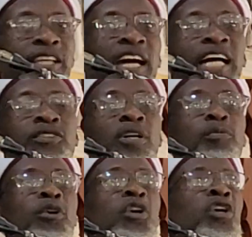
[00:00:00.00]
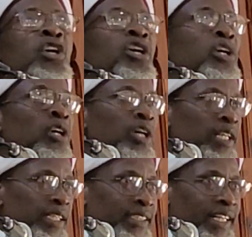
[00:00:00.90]
the hearts of all
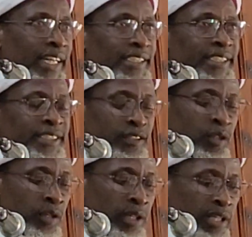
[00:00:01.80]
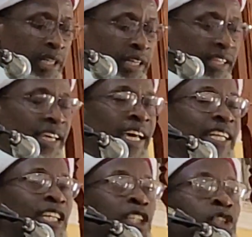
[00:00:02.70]
his creatures. In the end, he